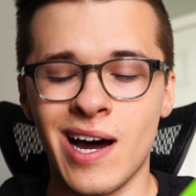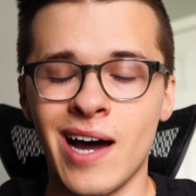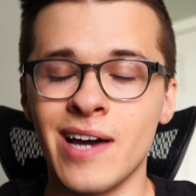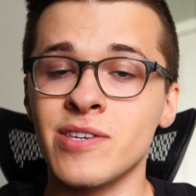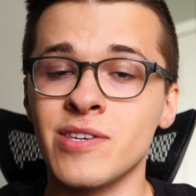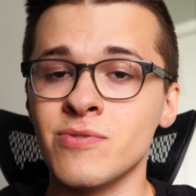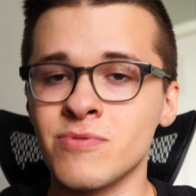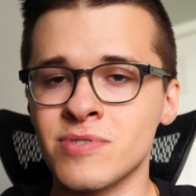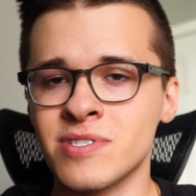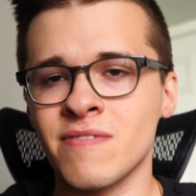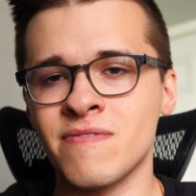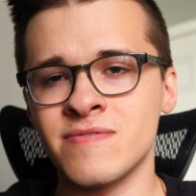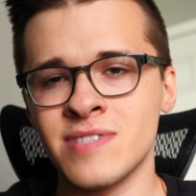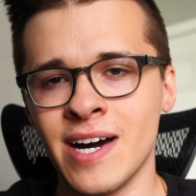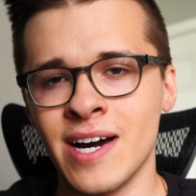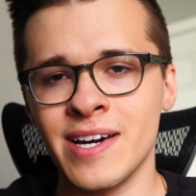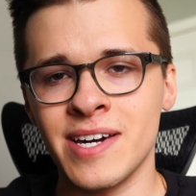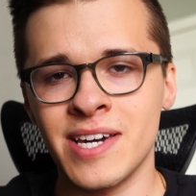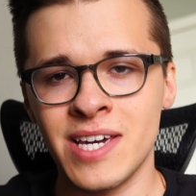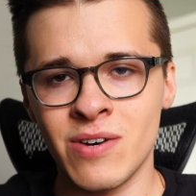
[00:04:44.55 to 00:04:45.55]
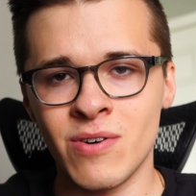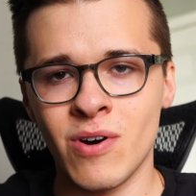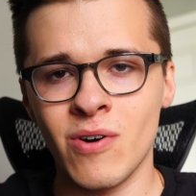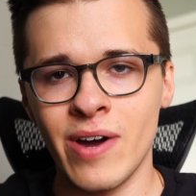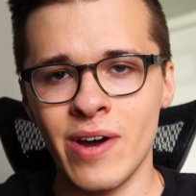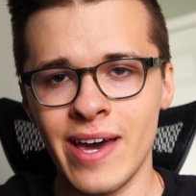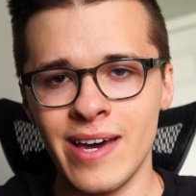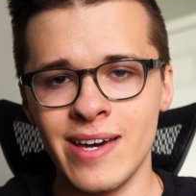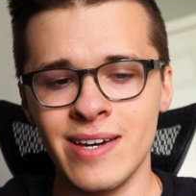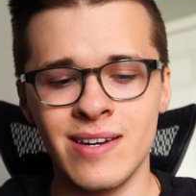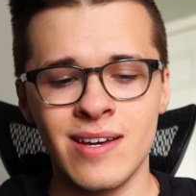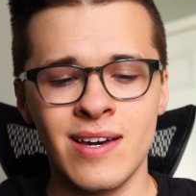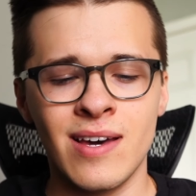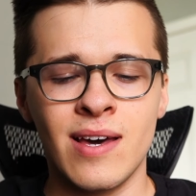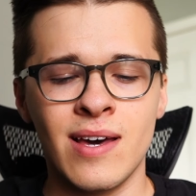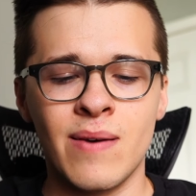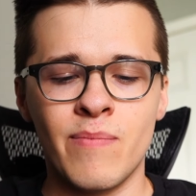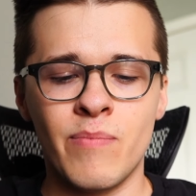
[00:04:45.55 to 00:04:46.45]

I used to fly a Hero 8,